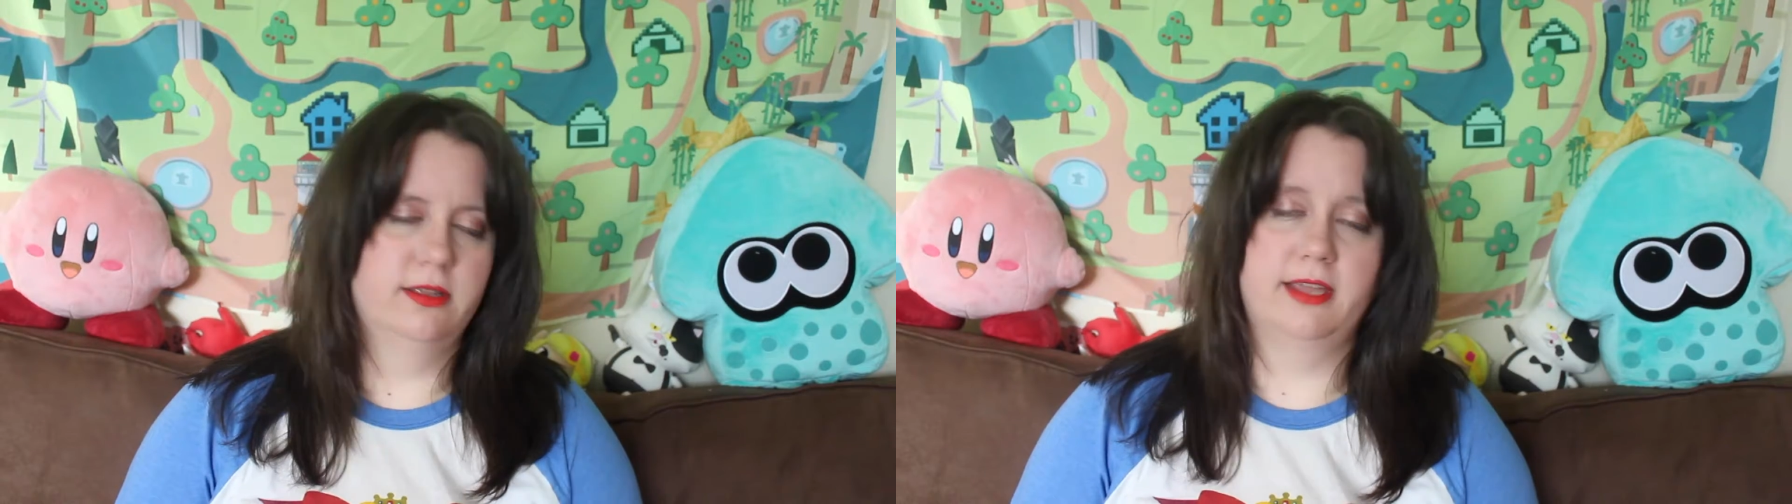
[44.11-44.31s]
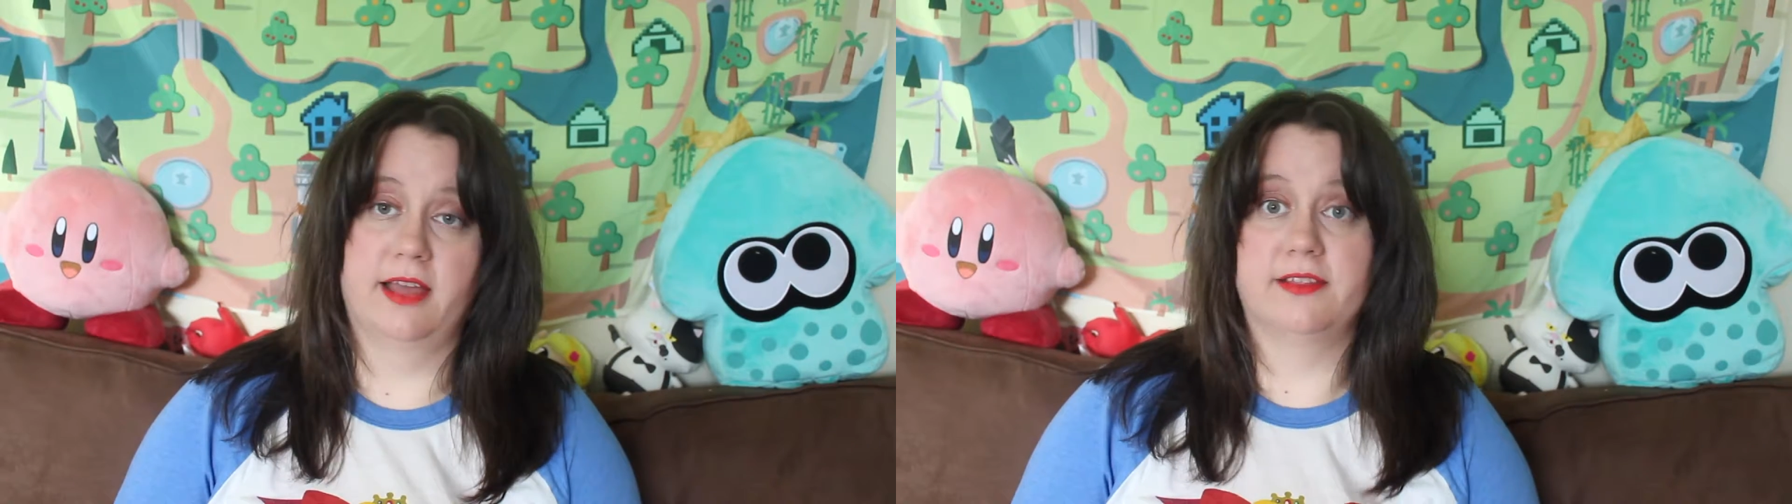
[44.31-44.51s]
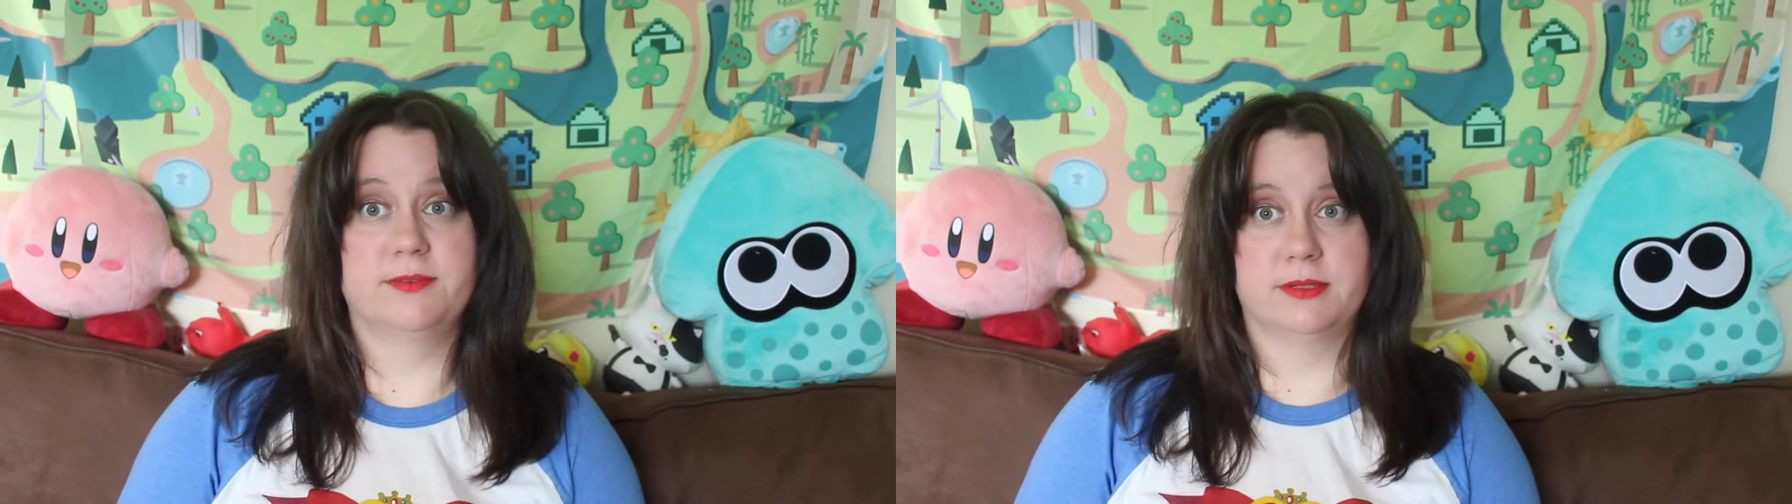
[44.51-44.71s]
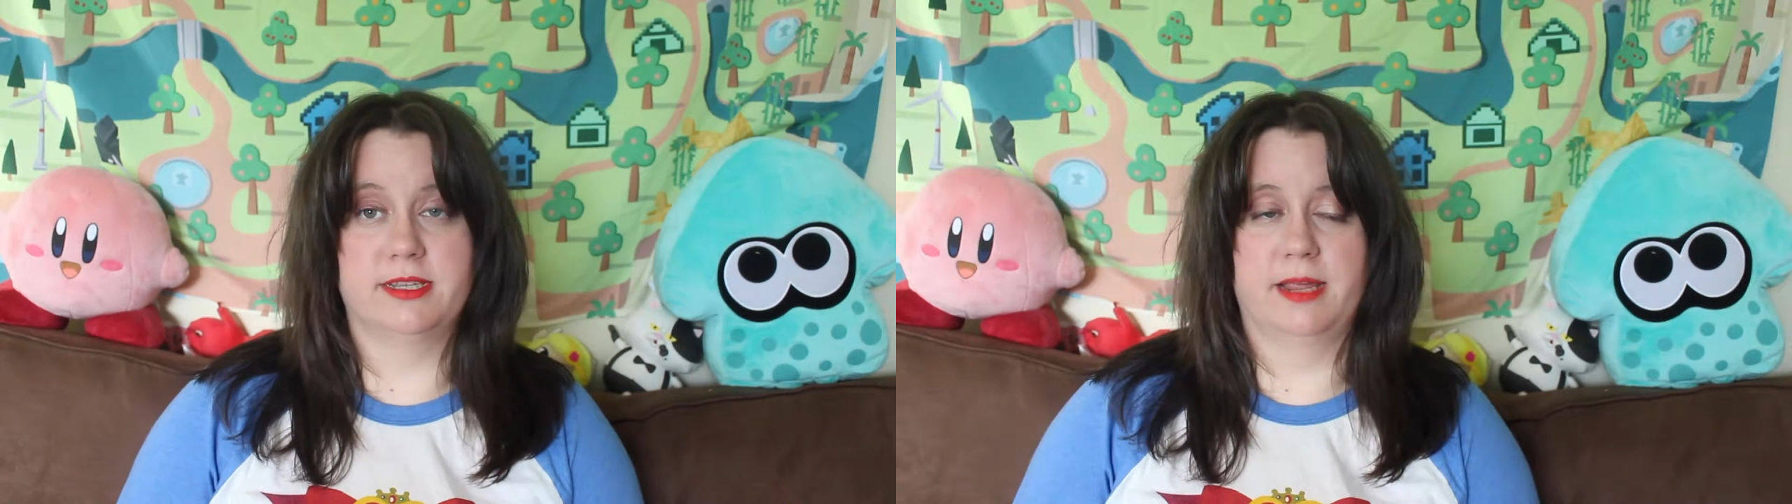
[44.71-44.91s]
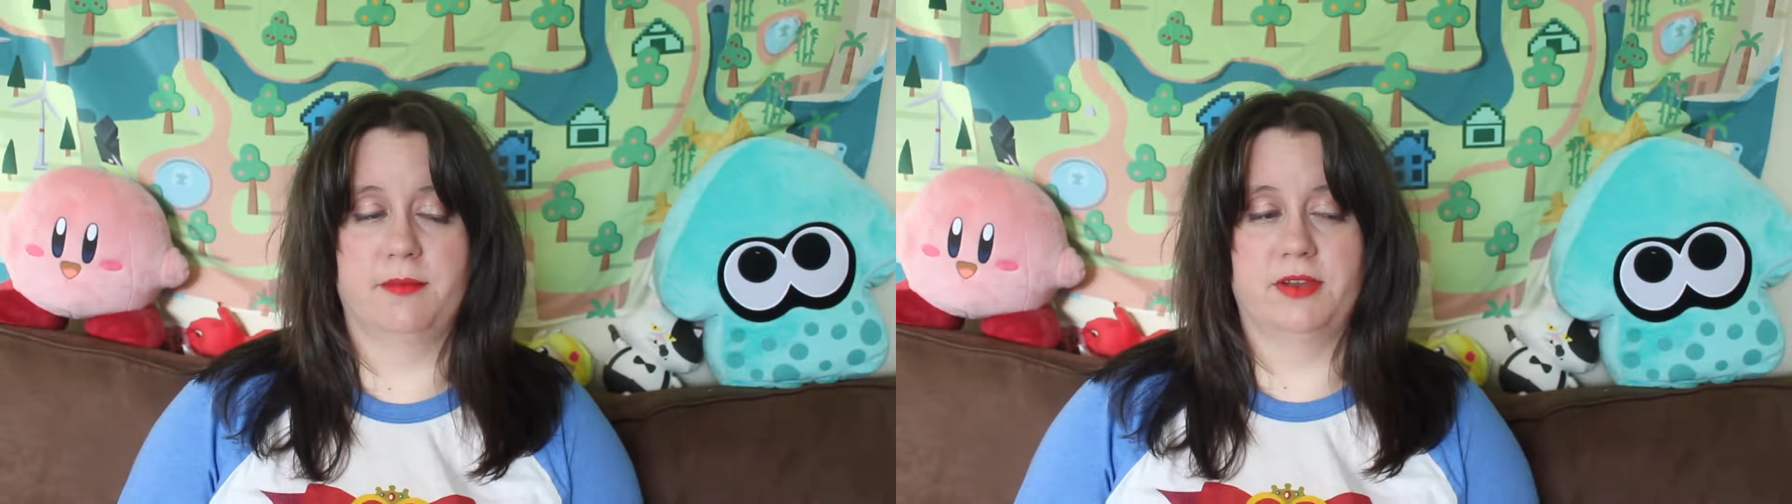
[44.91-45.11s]
Yeah, that's what
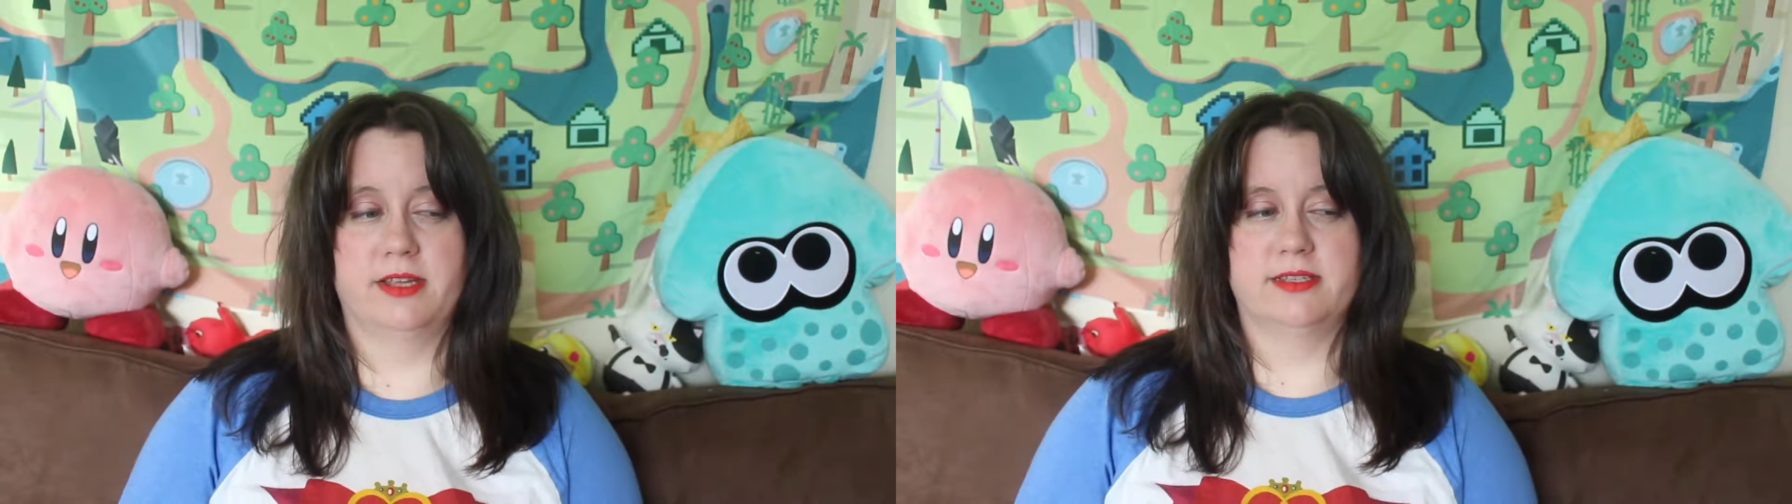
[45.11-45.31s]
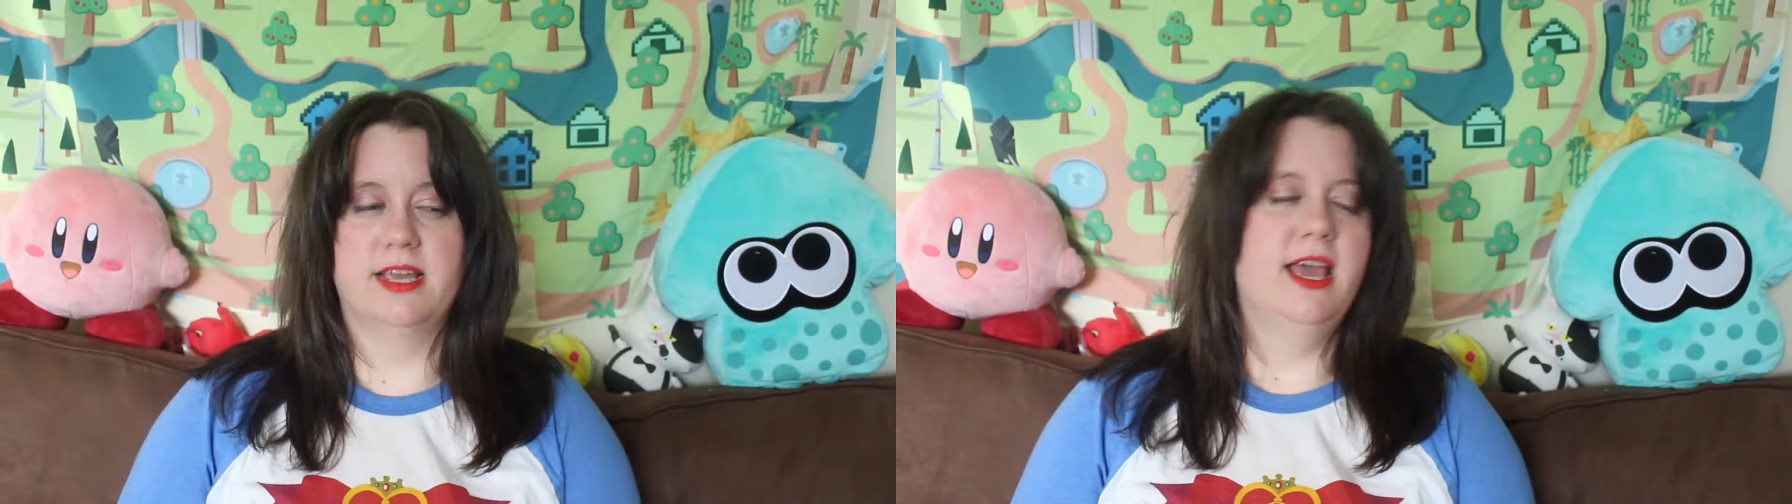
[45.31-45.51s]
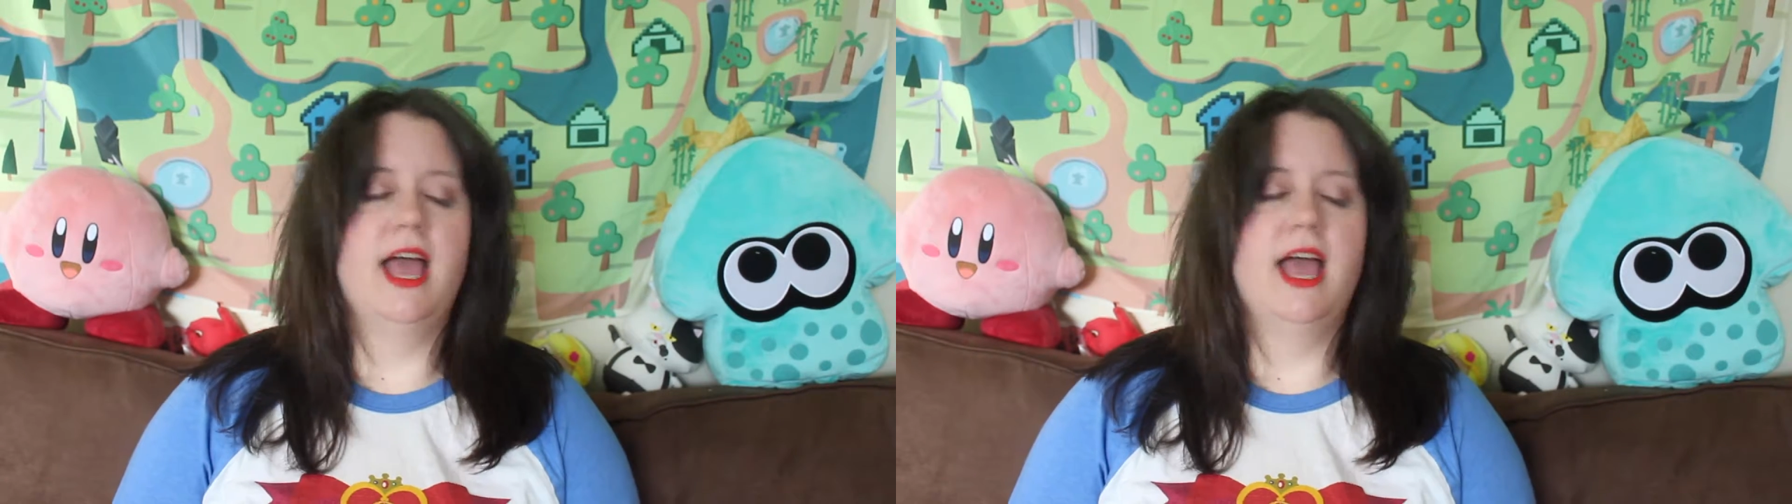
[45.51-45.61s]
the name of it is.